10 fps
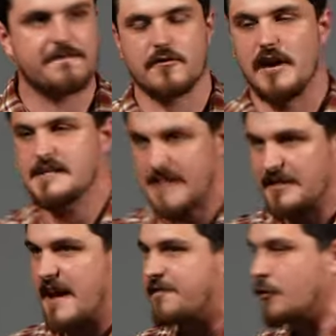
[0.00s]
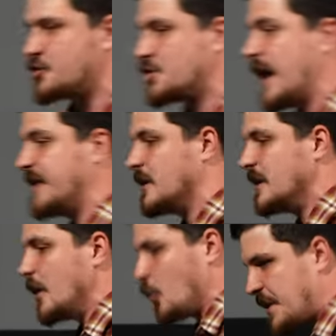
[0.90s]
for us and therefore shed
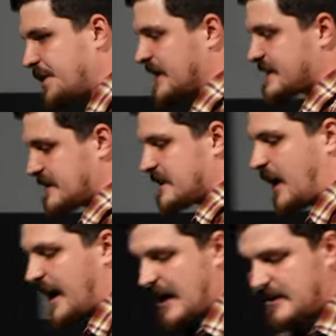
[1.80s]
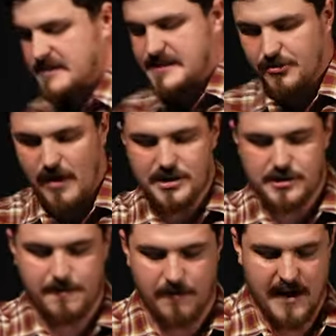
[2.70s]
with us. And tonight our
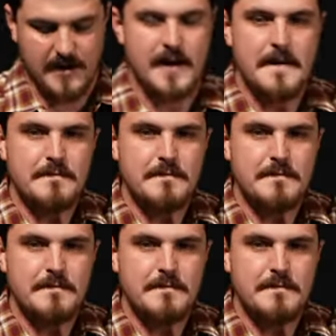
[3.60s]
consideration, friend,